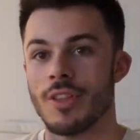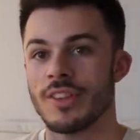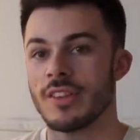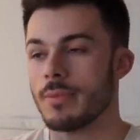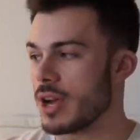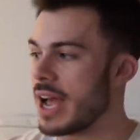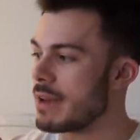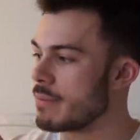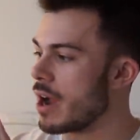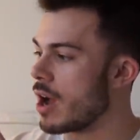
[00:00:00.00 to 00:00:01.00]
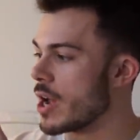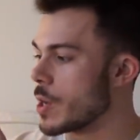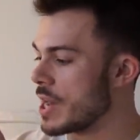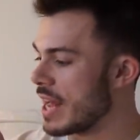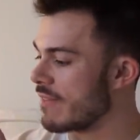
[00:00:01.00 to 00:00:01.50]
This is the book I had my eye
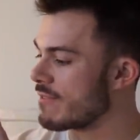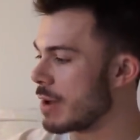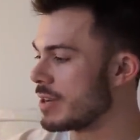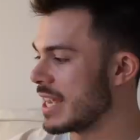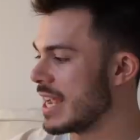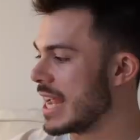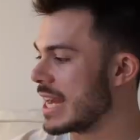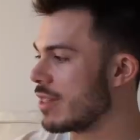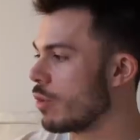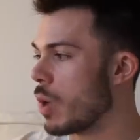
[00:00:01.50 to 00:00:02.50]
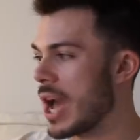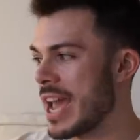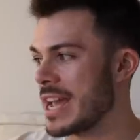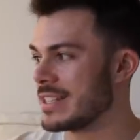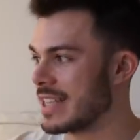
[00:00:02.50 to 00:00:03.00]
on, and I found it in the
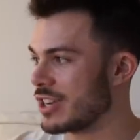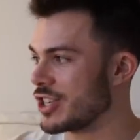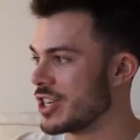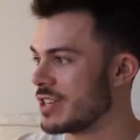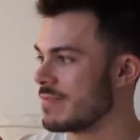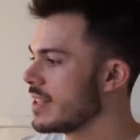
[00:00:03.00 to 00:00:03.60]
YA section.